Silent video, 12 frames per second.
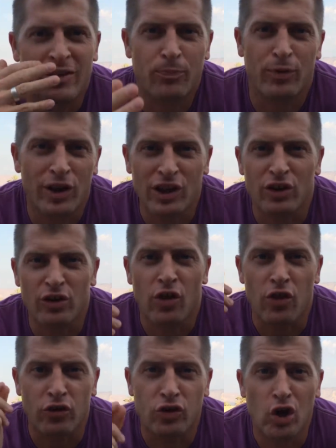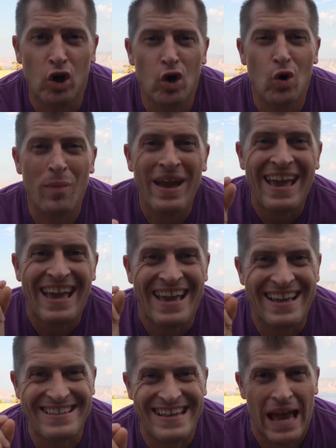It's pretty clear that the tomb
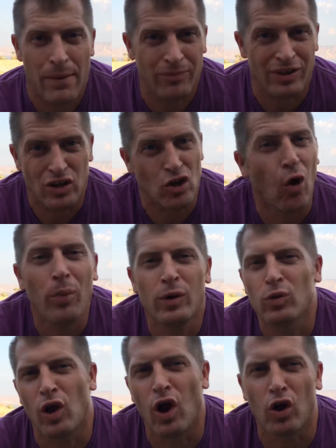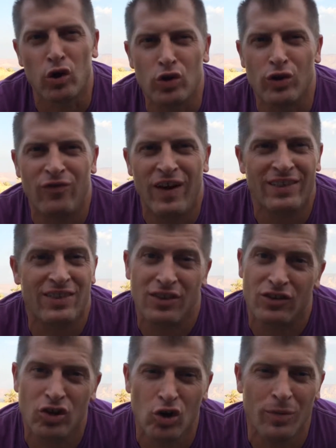is empty. Nobody will argue the fact
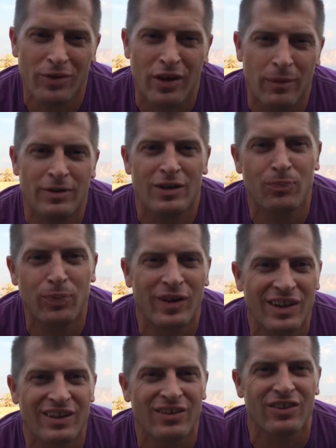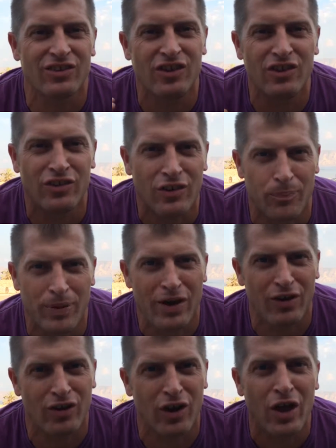that the tomb is empty. It's pretty clear that Jesus
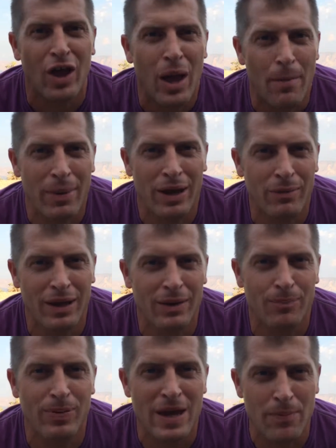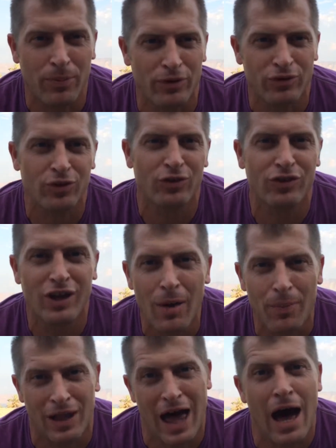appeared to many, many people. And so there's a
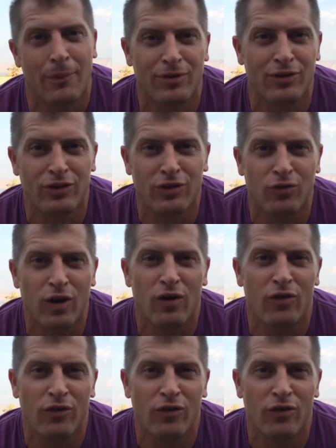couple options of